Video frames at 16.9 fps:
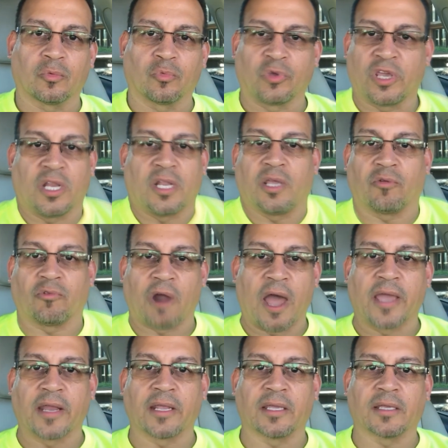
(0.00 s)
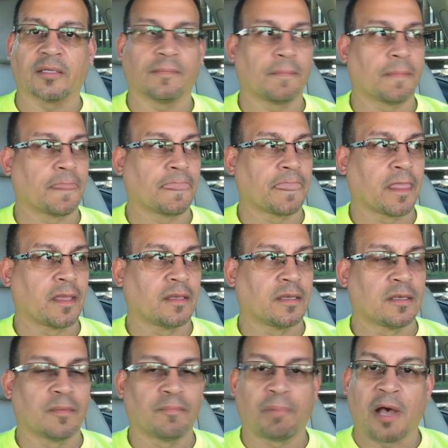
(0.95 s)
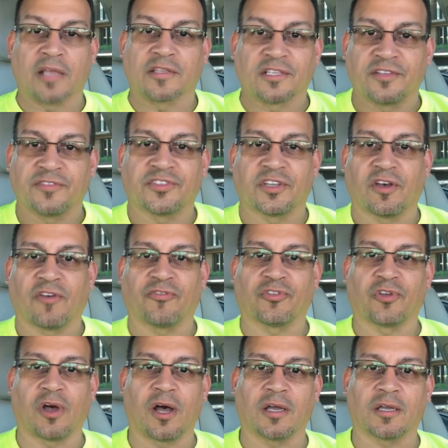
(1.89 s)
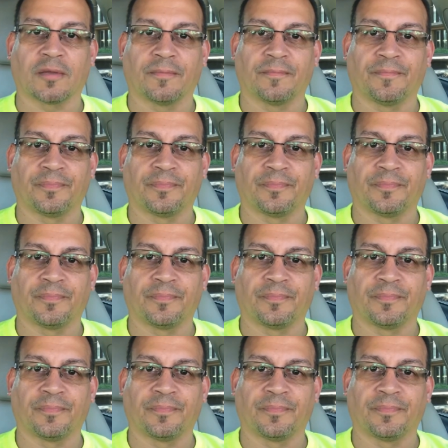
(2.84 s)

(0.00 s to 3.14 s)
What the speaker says: Reading, writing, positive self-talk.